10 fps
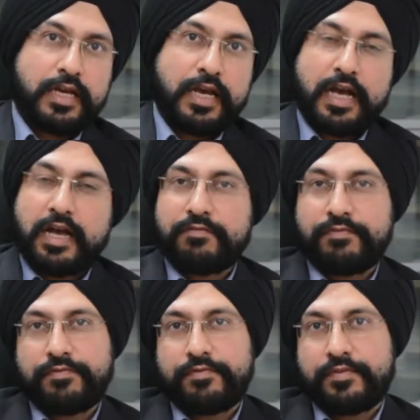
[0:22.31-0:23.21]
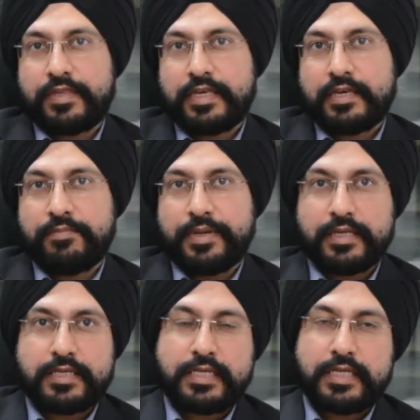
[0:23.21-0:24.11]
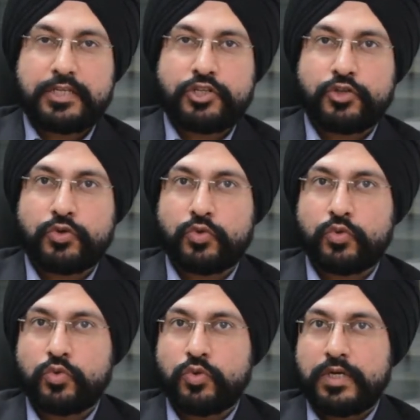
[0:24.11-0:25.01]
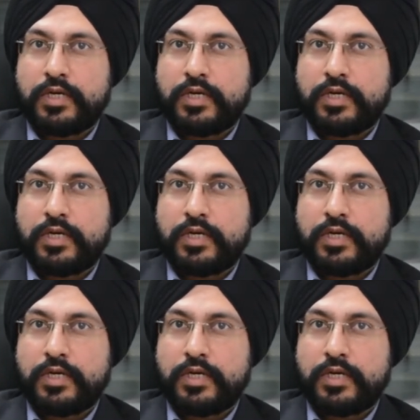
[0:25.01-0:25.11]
have the ability to